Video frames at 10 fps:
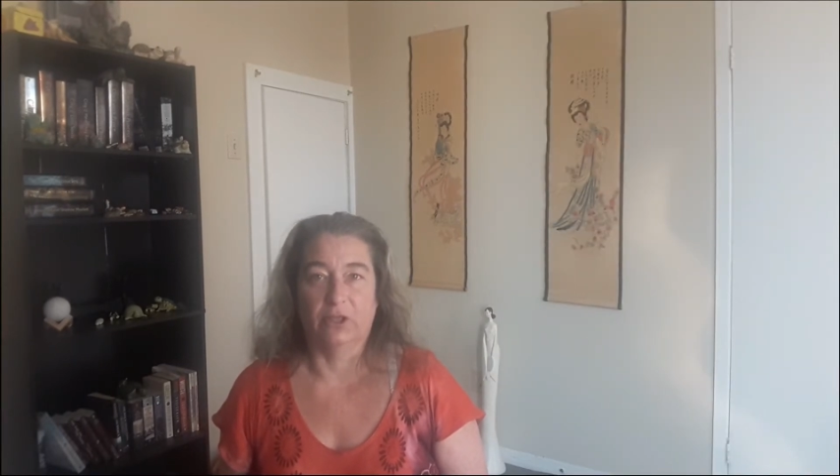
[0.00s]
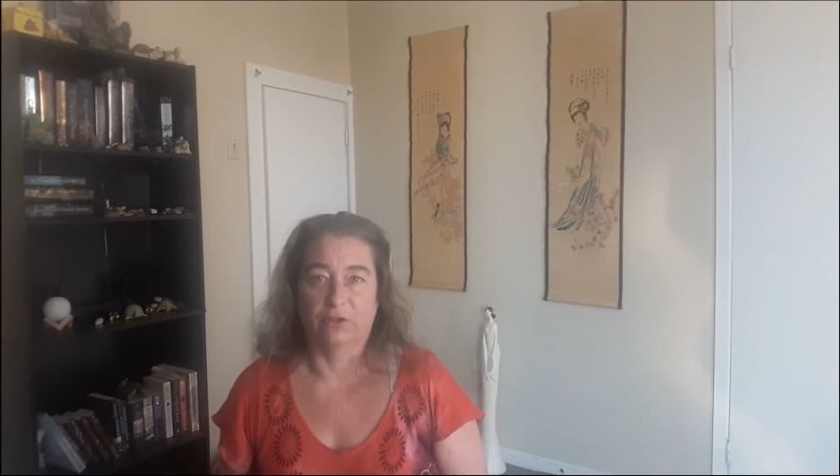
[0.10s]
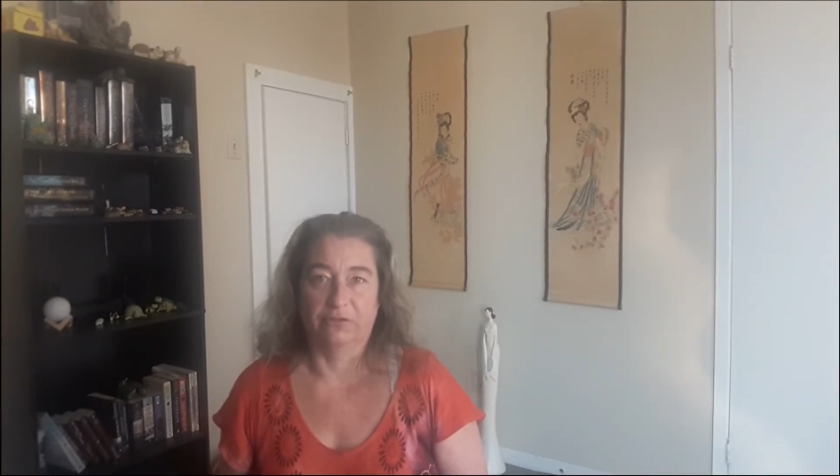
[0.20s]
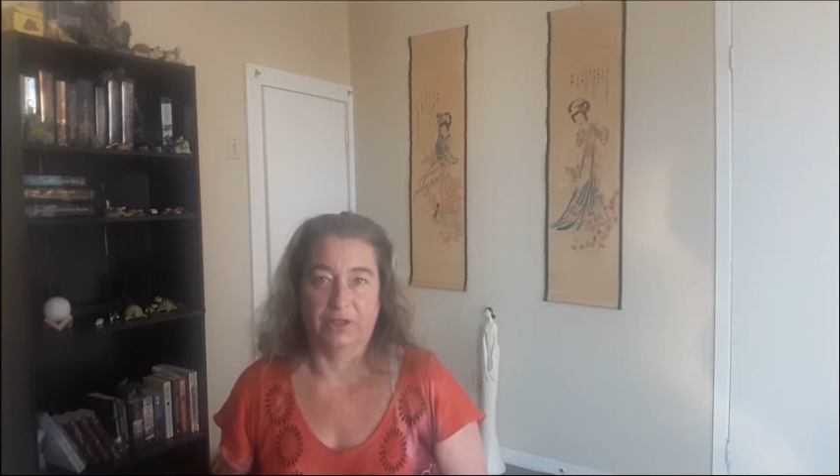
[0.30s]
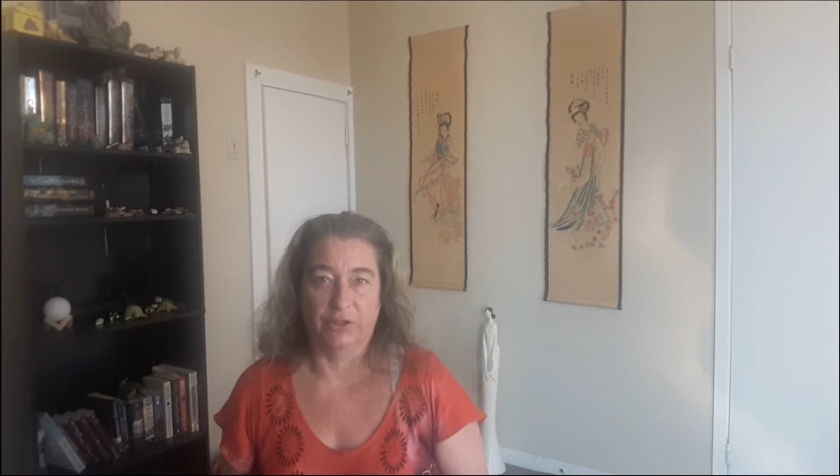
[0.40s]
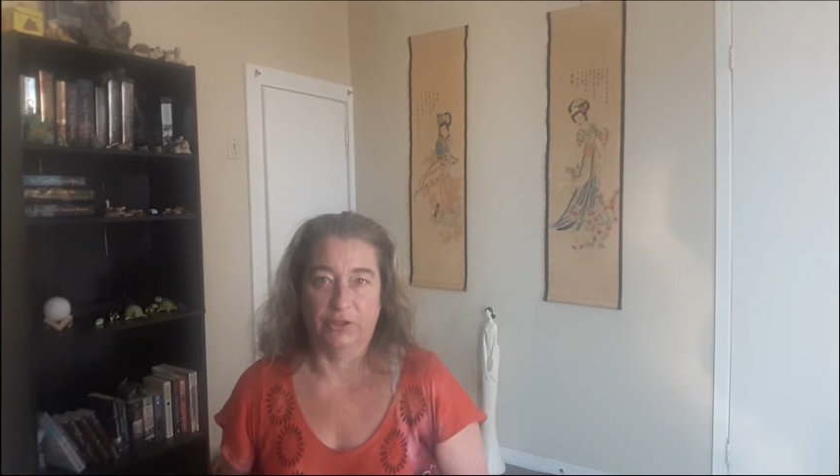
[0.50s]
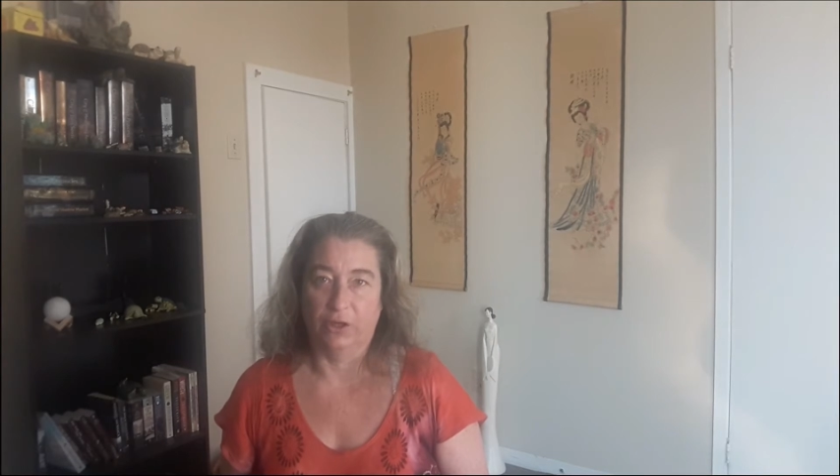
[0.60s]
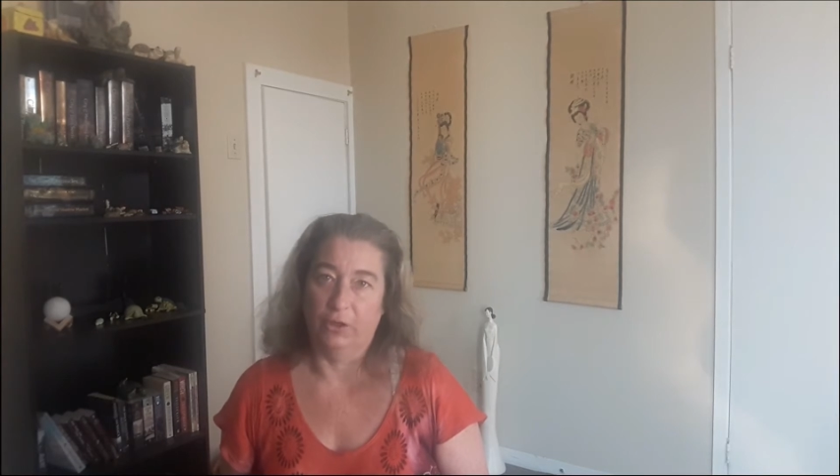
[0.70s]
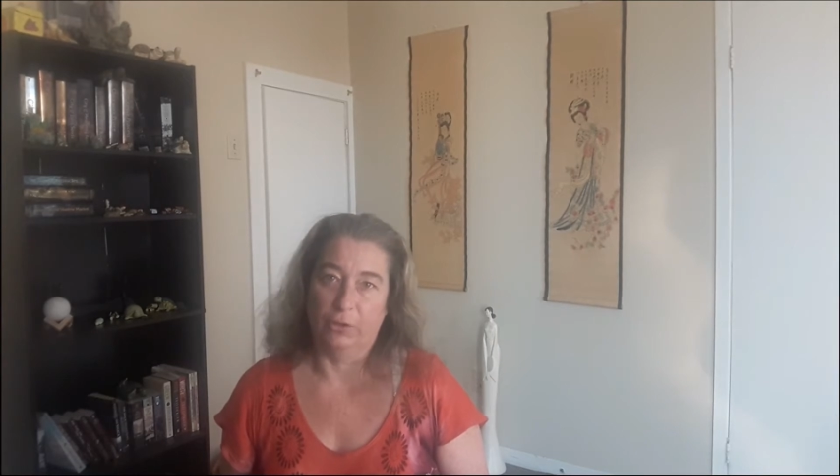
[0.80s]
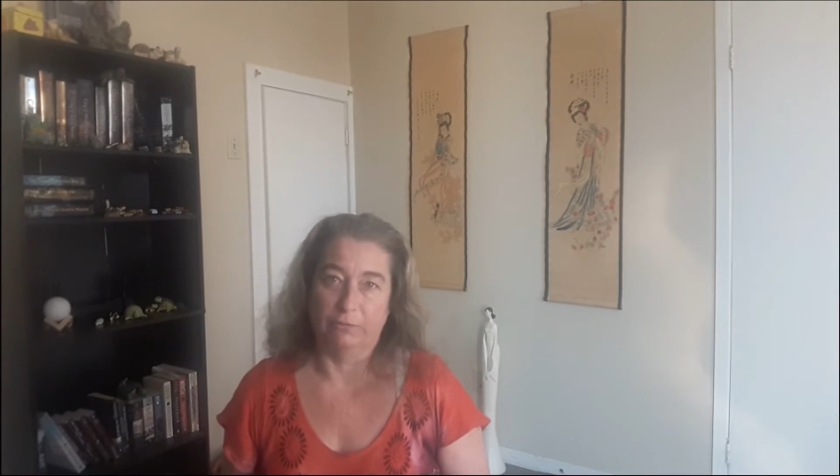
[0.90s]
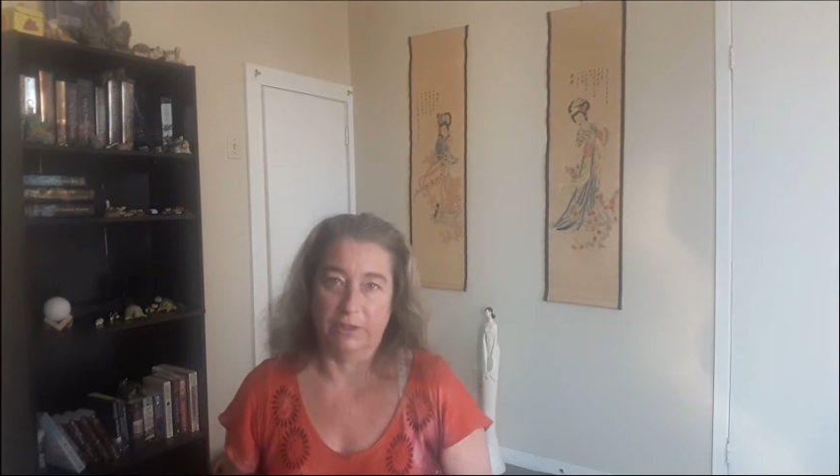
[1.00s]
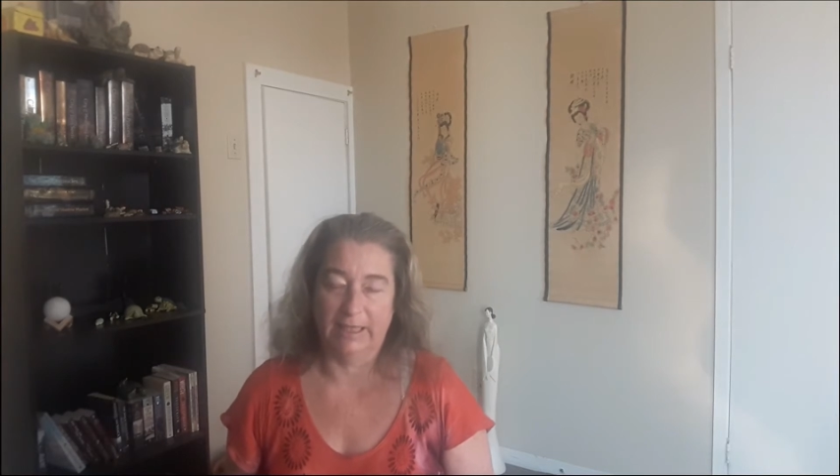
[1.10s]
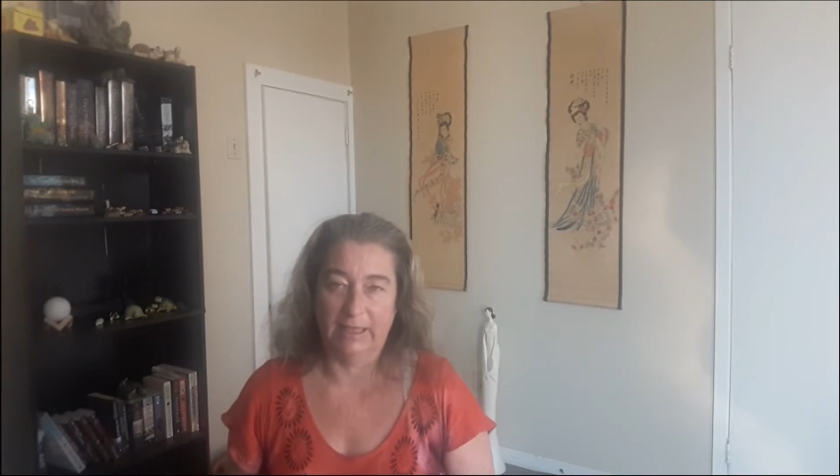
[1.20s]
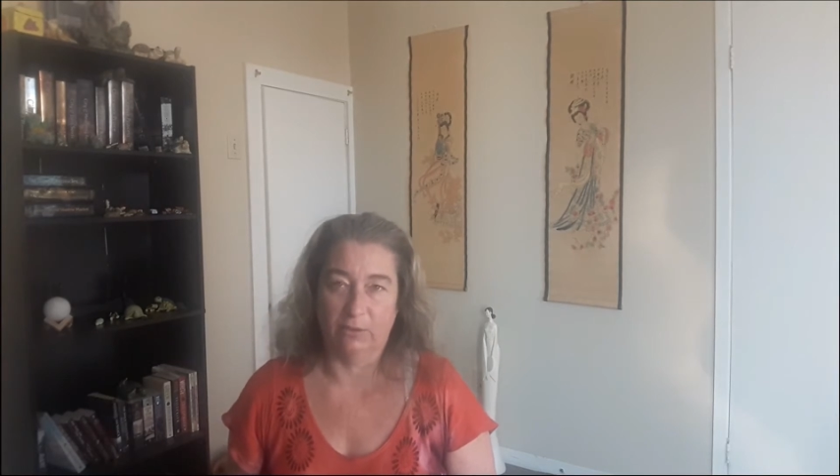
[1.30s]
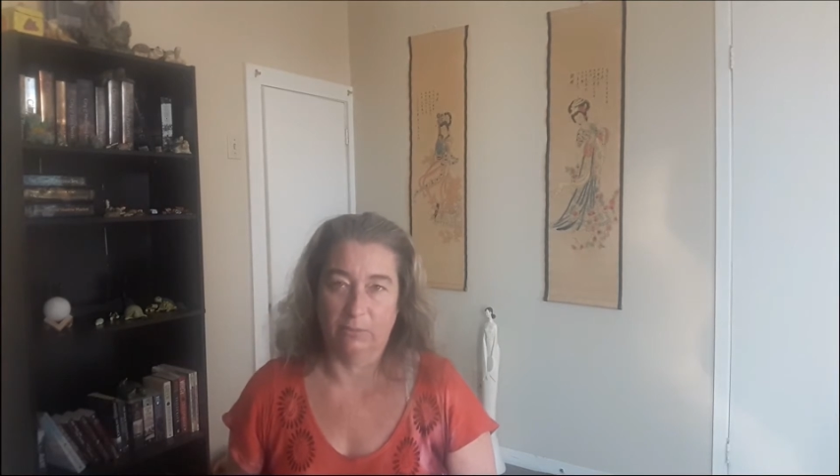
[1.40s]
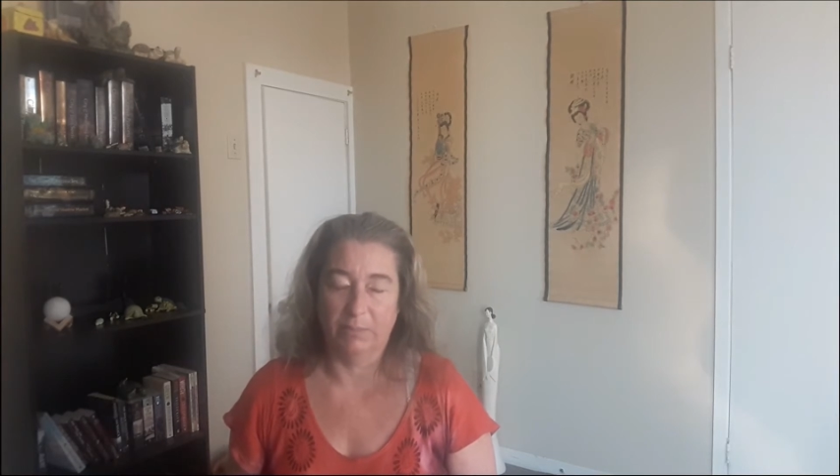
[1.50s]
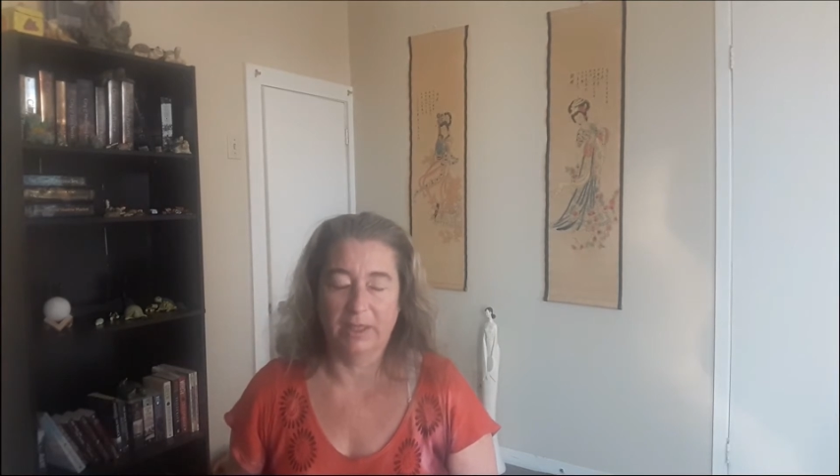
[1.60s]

Darth Vader all over town.